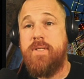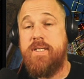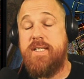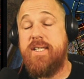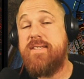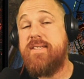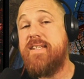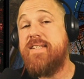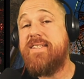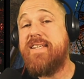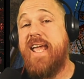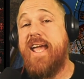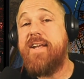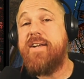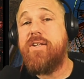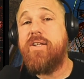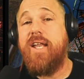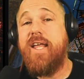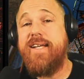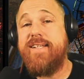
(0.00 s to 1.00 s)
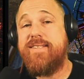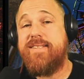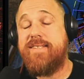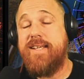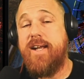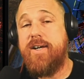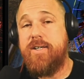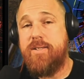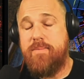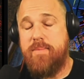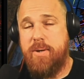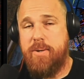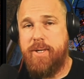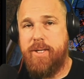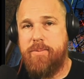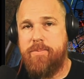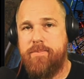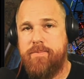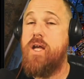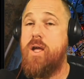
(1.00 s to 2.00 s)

Disney's Candlelight Ceremony?